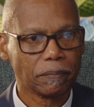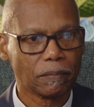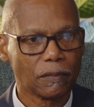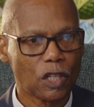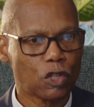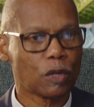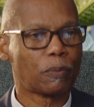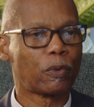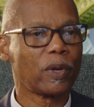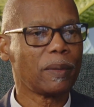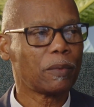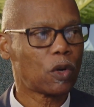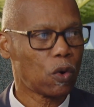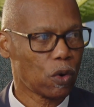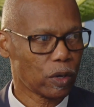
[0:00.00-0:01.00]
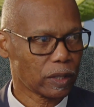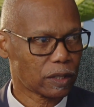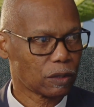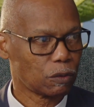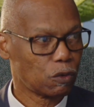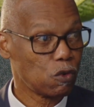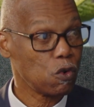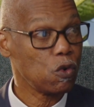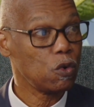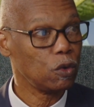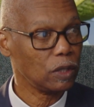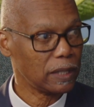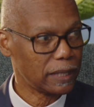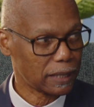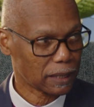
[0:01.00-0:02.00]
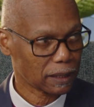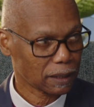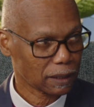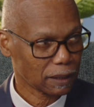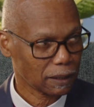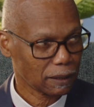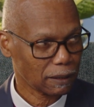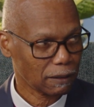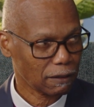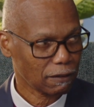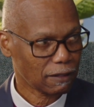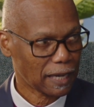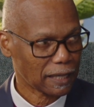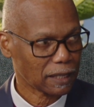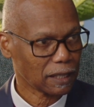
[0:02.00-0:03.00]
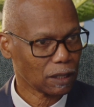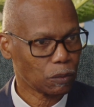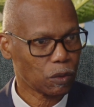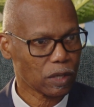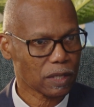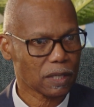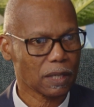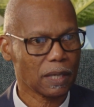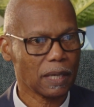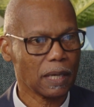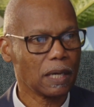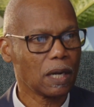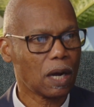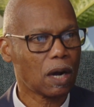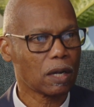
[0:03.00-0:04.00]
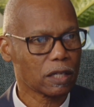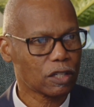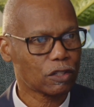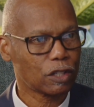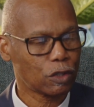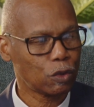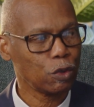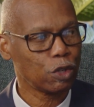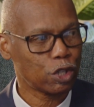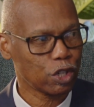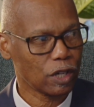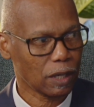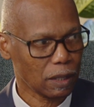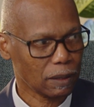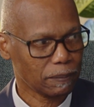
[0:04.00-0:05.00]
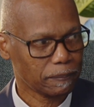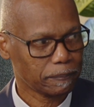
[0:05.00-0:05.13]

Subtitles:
The Supreme Court ruled that it was inconstitutional.